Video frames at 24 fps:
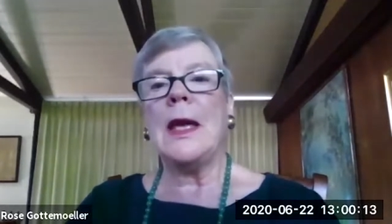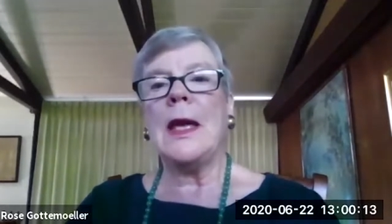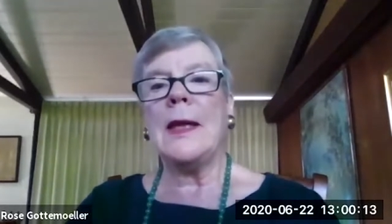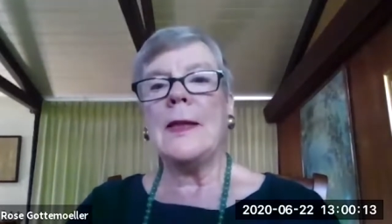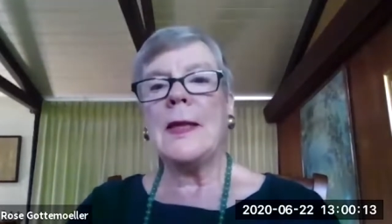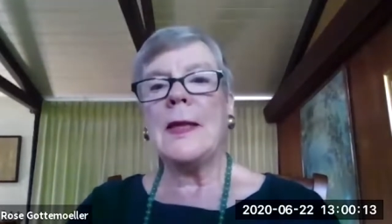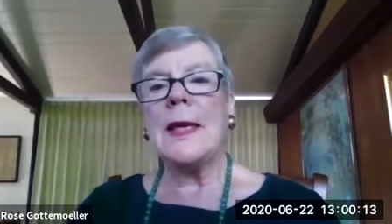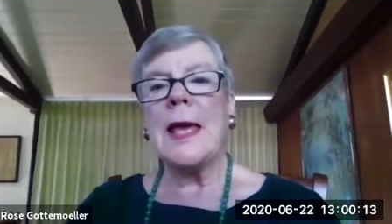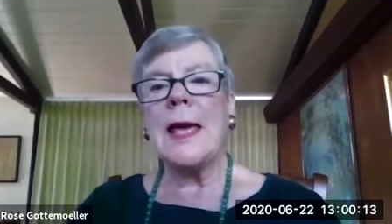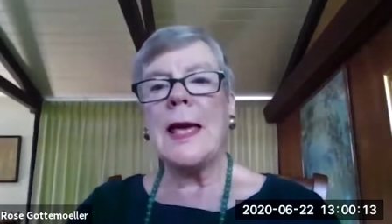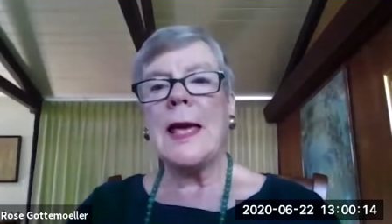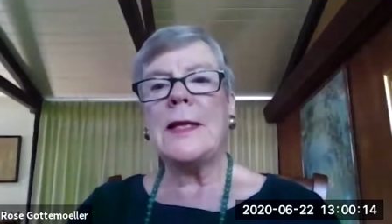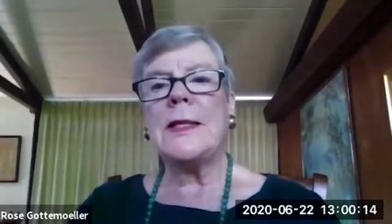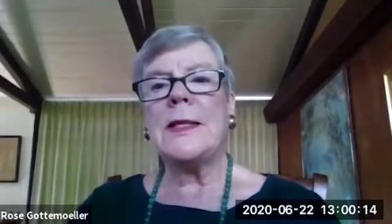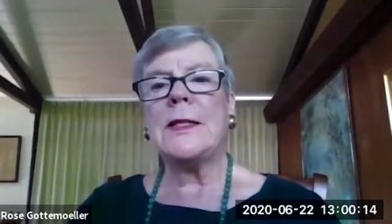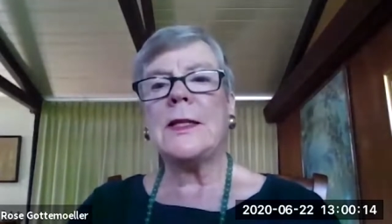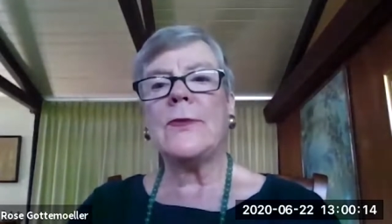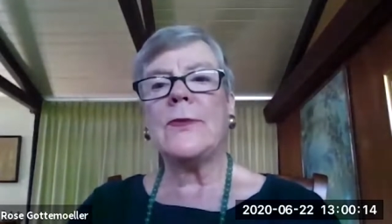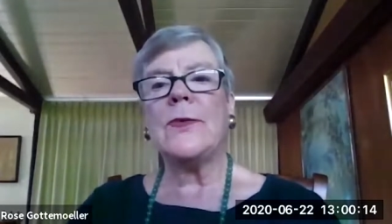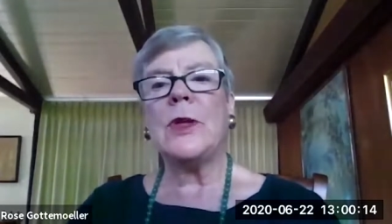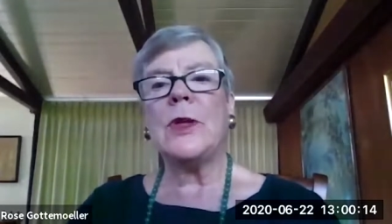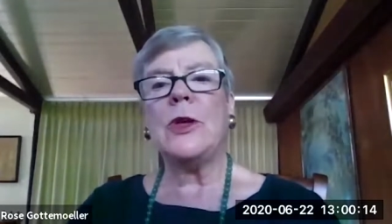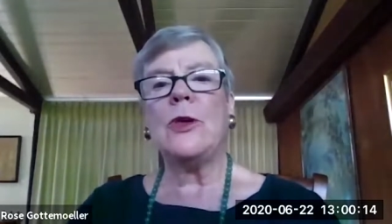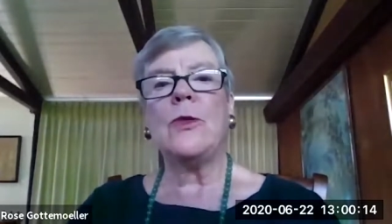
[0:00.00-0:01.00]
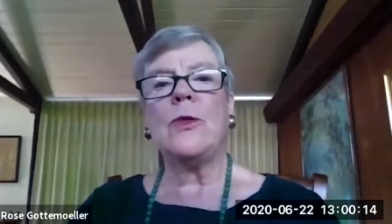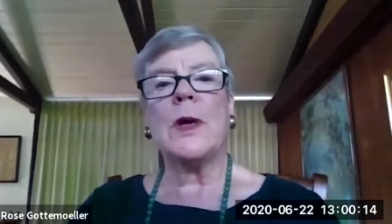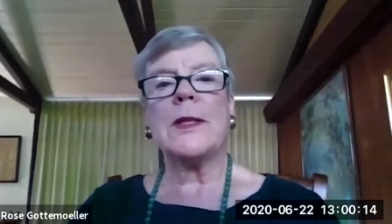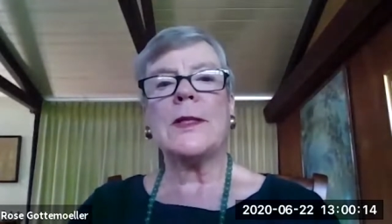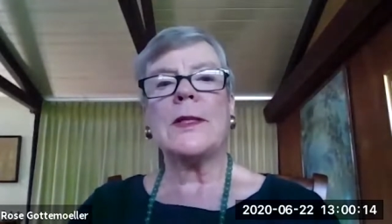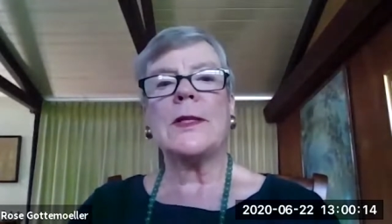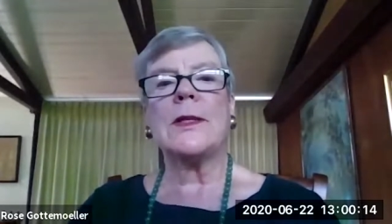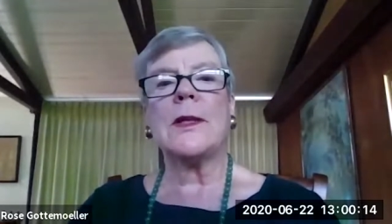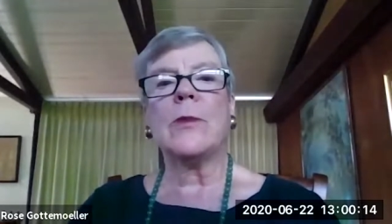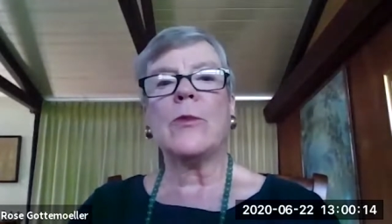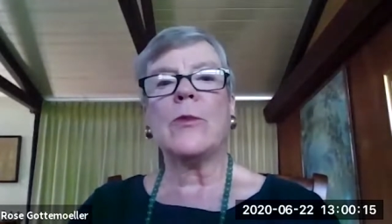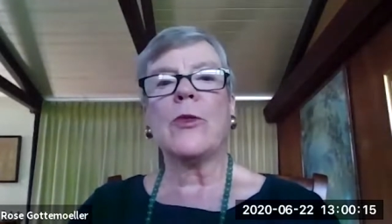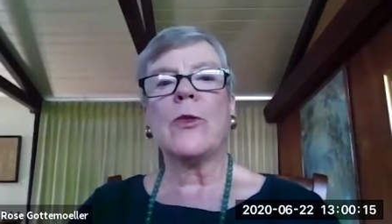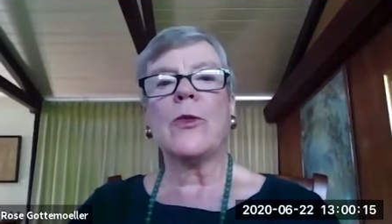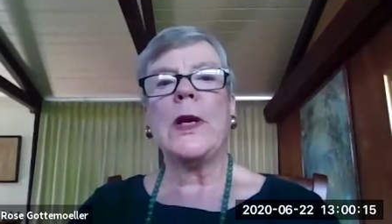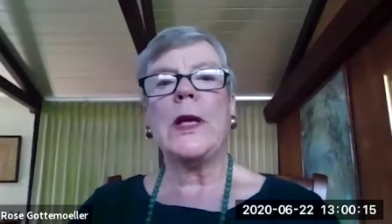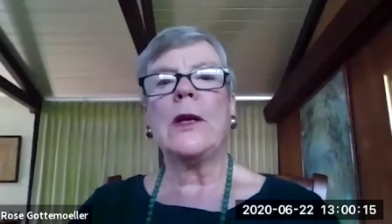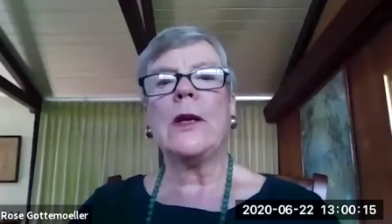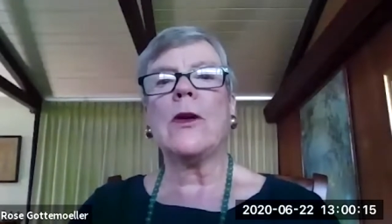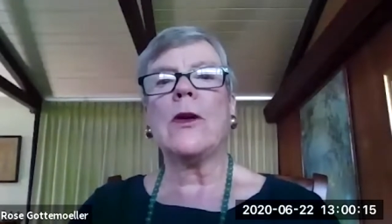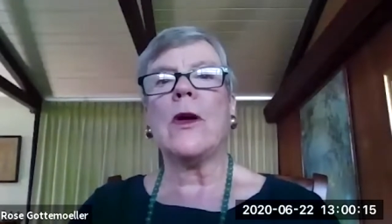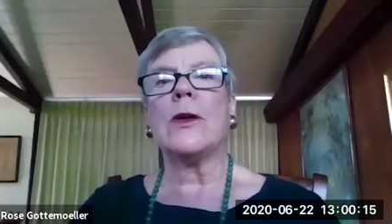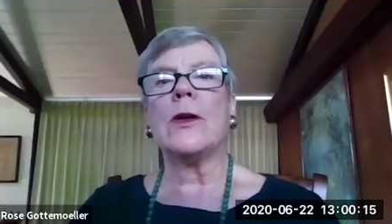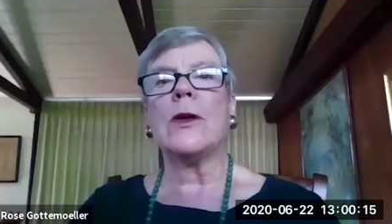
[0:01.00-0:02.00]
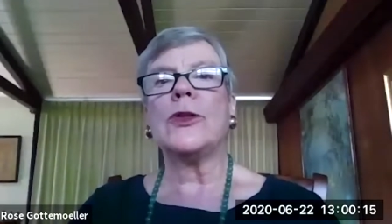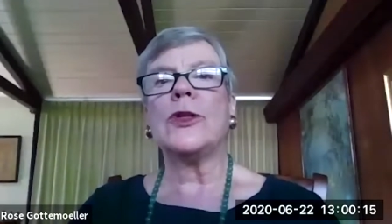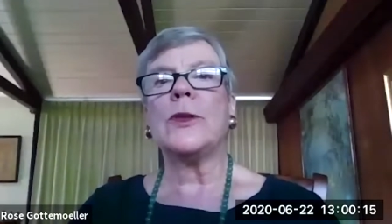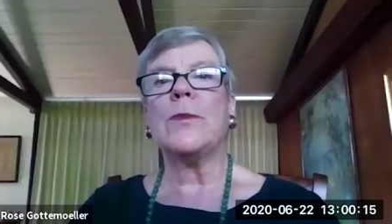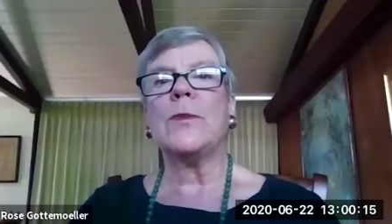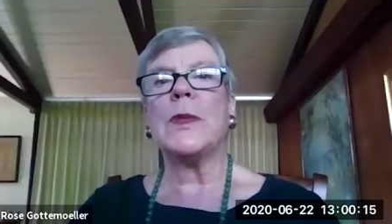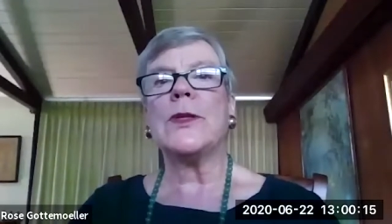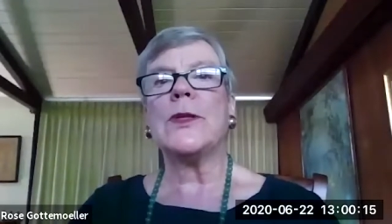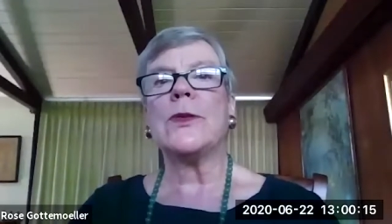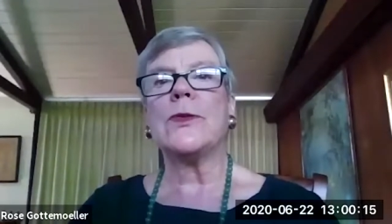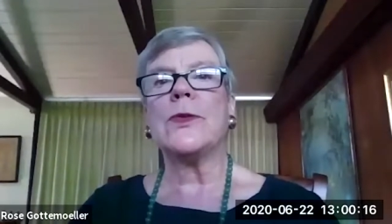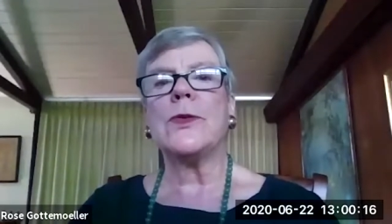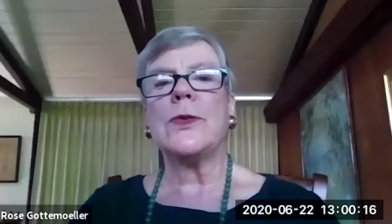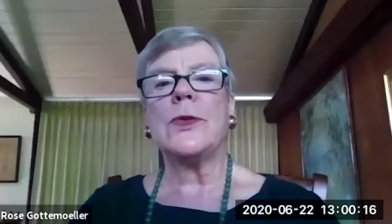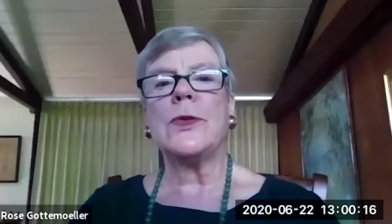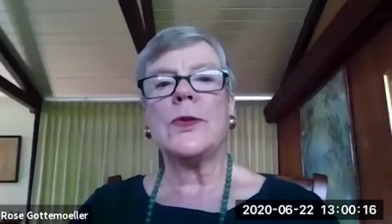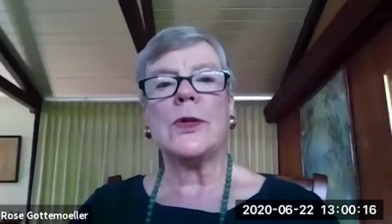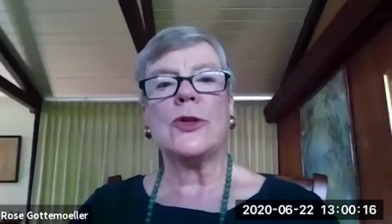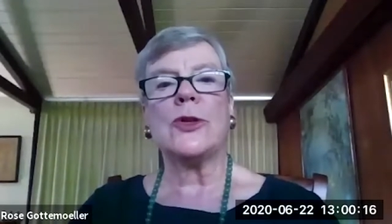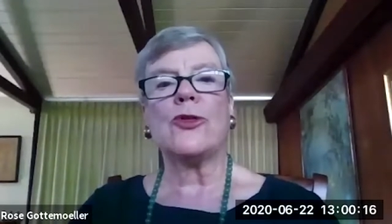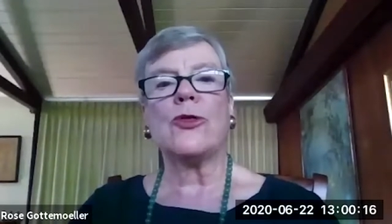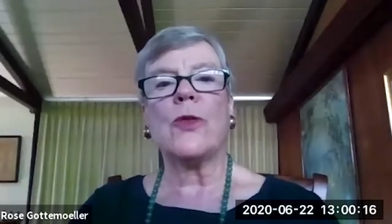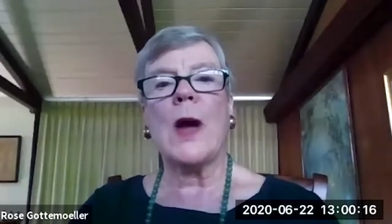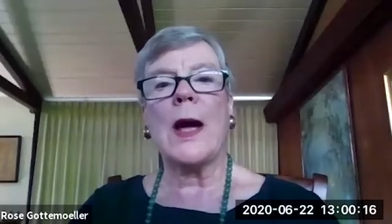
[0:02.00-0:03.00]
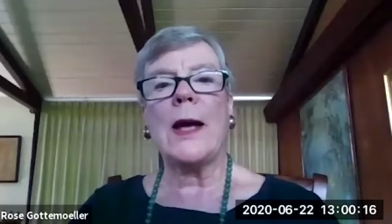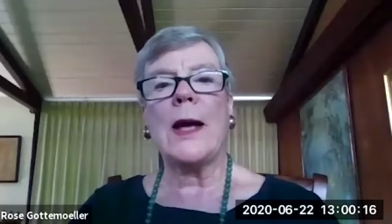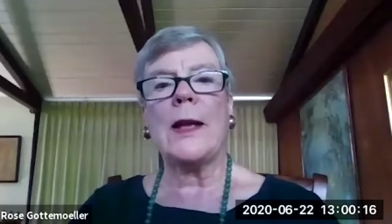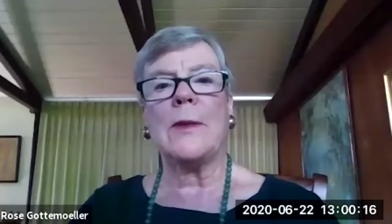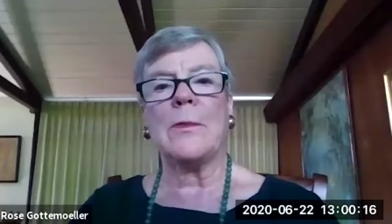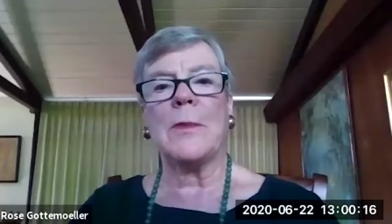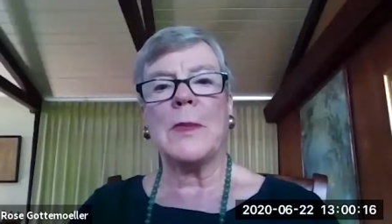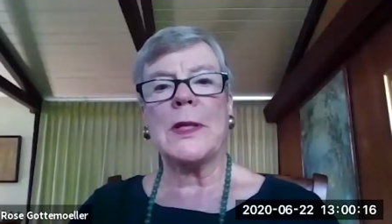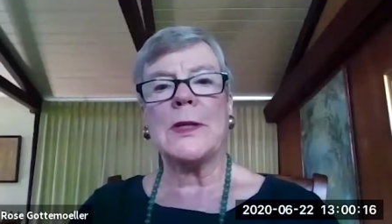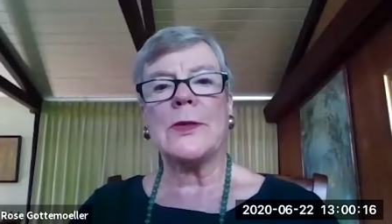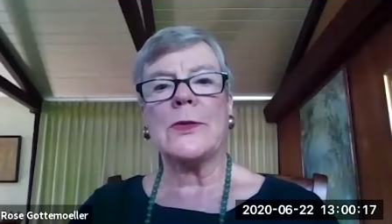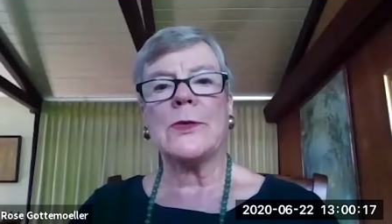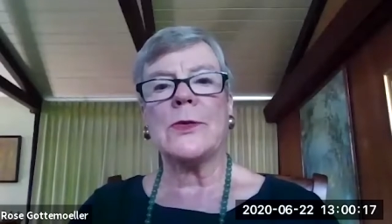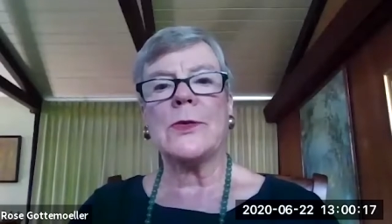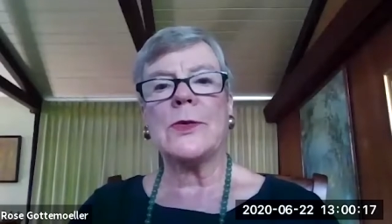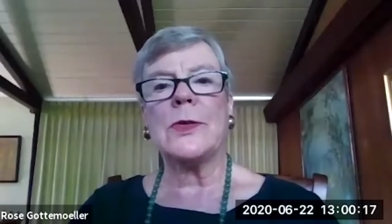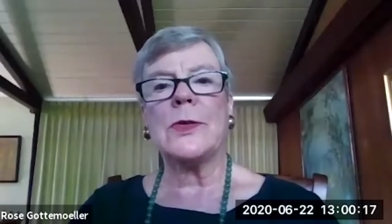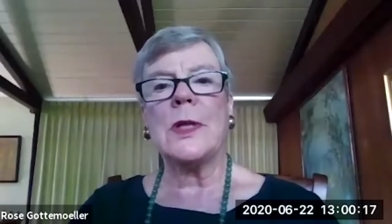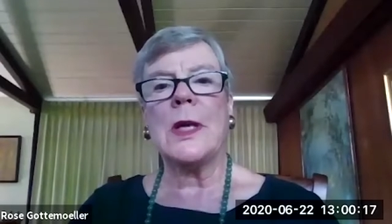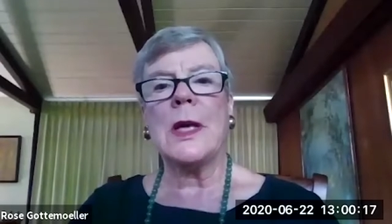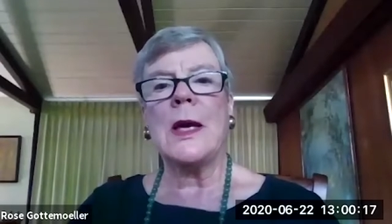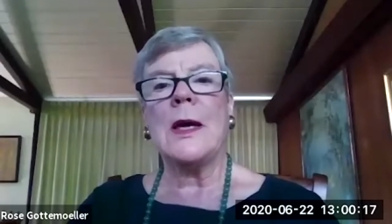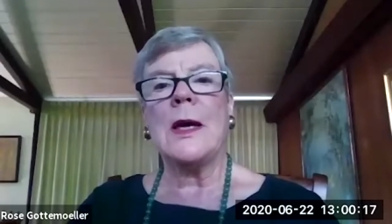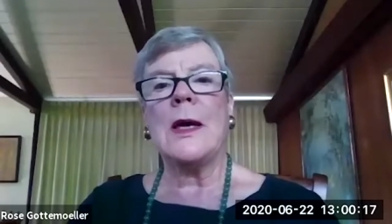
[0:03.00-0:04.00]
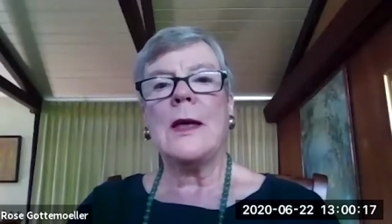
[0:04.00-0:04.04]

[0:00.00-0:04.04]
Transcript: In the case of the US submarine launched missiles, the Trident missiles,